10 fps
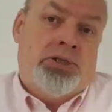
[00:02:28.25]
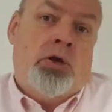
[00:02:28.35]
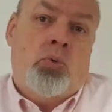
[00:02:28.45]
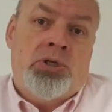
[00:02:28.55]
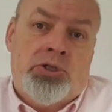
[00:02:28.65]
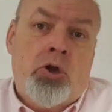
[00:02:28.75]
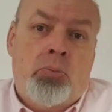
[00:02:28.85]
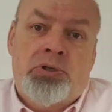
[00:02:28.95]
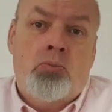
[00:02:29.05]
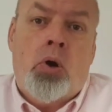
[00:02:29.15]
so we're
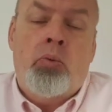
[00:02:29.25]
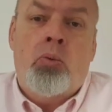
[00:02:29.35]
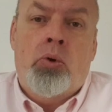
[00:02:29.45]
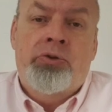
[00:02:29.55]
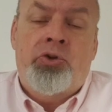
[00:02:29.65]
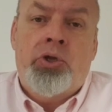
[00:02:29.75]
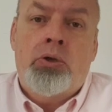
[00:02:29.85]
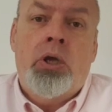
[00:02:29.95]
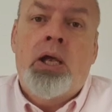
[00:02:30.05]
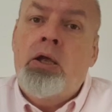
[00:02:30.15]
stopped in what we want to
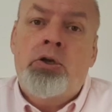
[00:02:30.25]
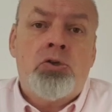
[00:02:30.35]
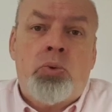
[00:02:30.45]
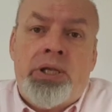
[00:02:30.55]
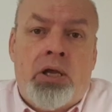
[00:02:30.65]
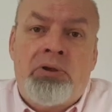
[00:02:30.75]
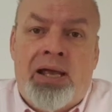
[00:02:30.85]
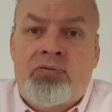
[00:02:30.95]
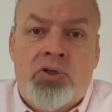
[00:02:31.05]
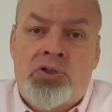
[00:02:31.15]
do because we don't
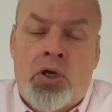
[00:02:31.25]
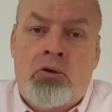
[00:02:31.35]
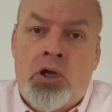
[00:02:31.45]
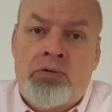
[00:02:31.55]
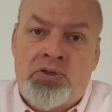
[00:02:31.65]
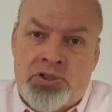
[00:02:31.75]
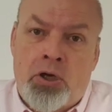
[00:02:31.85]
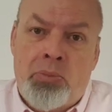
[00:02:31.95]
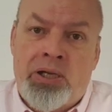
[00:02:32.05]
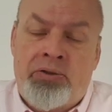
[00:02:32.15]
have control over
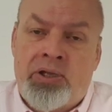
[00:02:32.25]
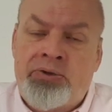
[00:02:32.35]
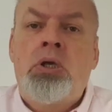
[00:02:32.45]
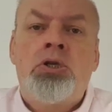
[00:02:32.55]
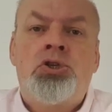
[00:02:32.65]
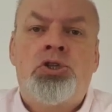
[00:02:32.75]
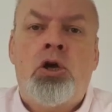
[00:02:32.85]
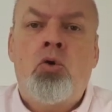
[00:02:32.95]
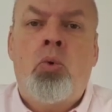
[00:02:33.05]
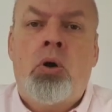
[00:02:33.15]
so many things.
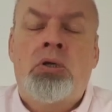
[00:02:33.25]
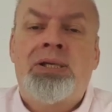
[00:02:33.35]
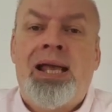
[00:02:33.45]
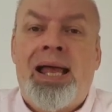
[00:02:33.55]
So what?